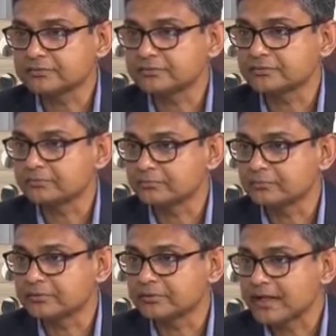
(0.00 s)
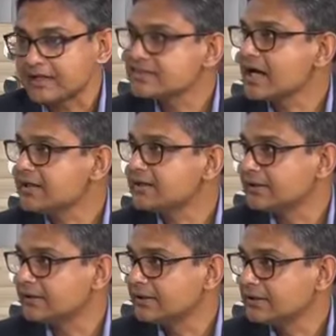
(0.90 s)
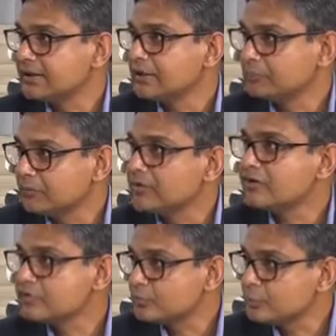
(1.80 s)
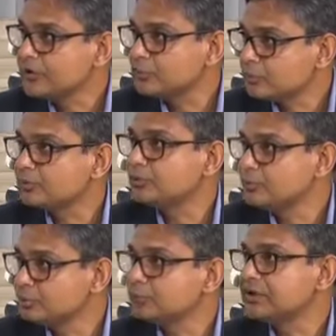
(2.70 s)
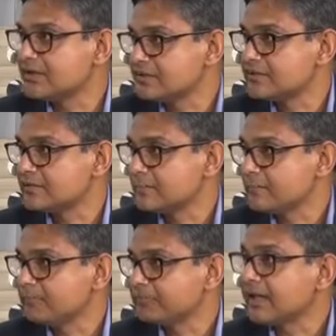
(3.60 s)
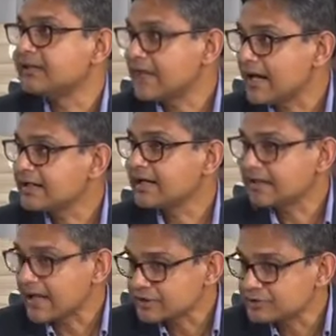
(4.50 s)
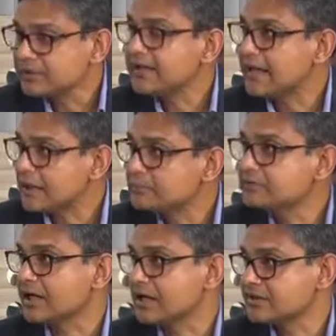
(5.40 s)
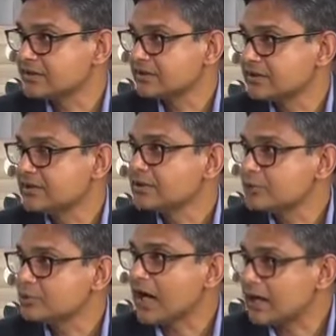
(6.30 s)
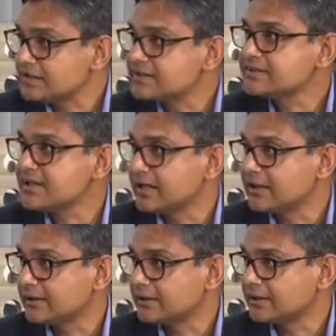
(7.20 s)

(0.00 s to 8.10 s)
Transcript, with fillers: uh, uh, excited because we could do this. And that actually helped us to understand,